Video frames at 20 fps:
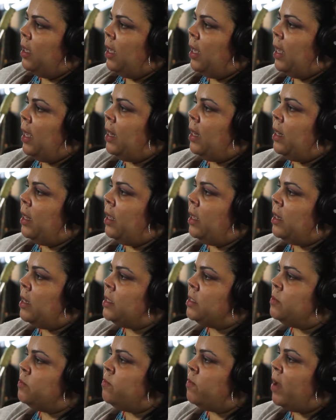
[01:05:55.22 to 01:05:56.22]
and it
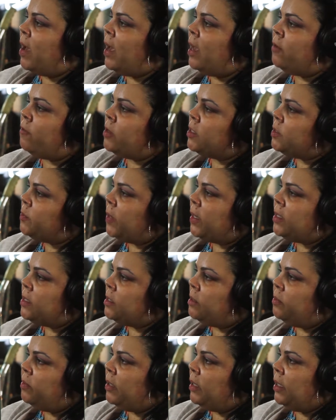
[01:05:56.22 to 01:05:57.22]
is my
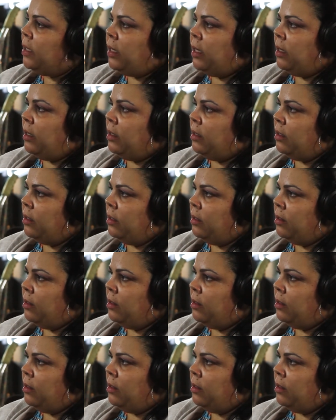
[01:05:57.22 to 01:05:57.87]
responsibility